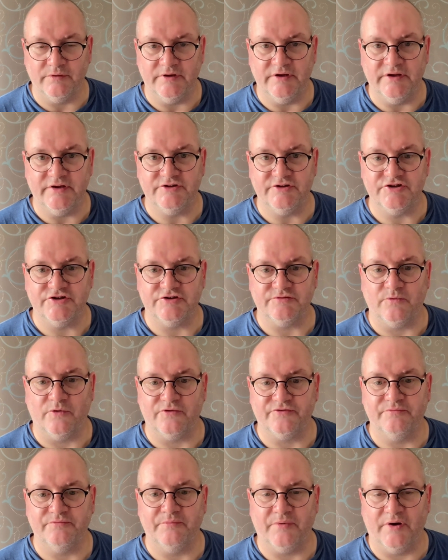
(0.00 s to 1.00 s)
It just
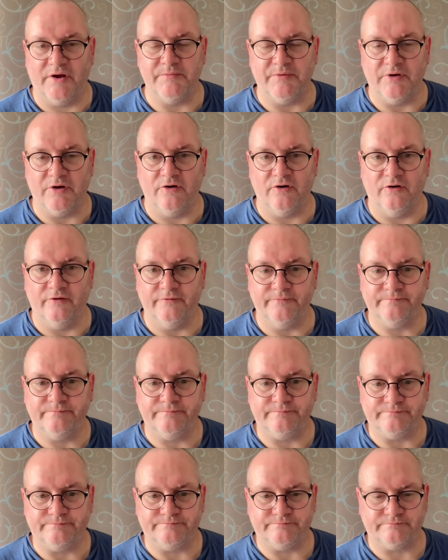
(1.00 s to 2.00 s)
wasn't piping hot.
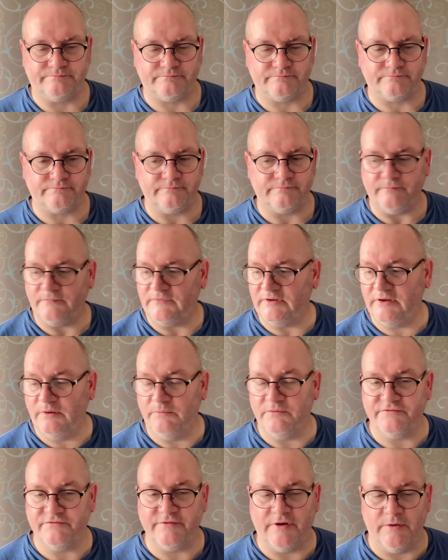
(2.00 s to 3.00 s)

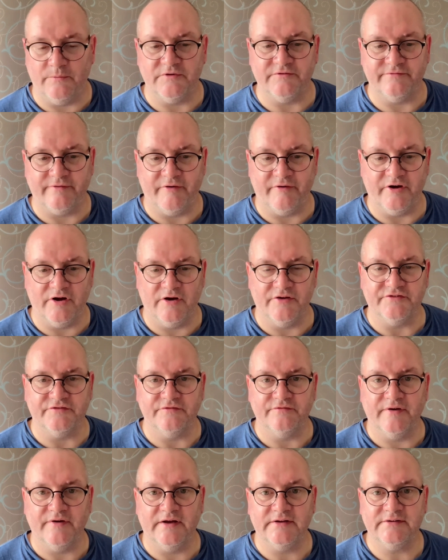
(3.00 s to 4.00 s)
It was very nice, in
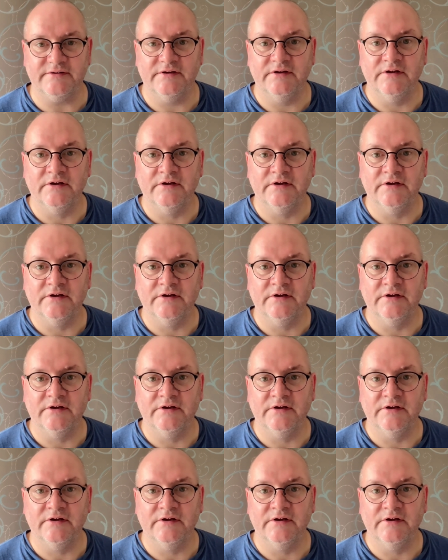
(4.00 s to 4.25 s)
fact.